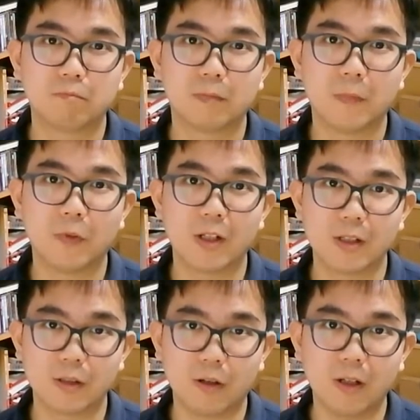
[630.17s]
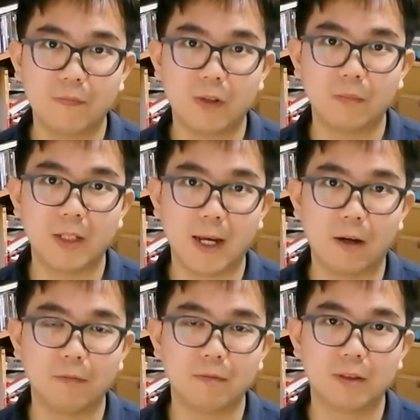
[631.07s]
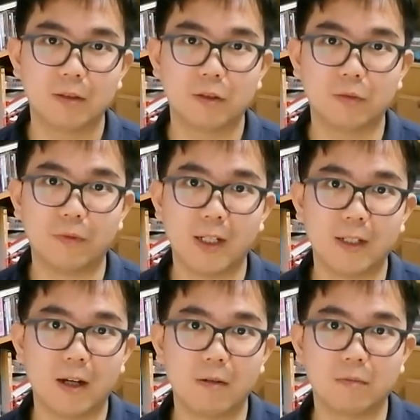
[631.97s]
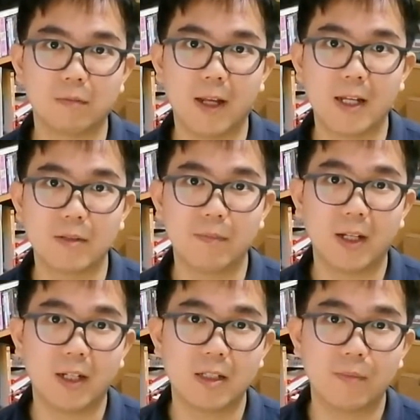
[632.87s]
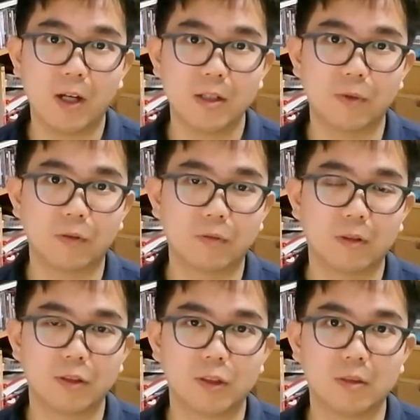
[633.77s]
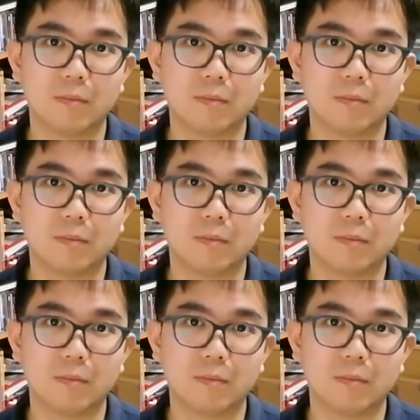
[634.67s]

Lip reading: you can start from now to write down as many as possible questions.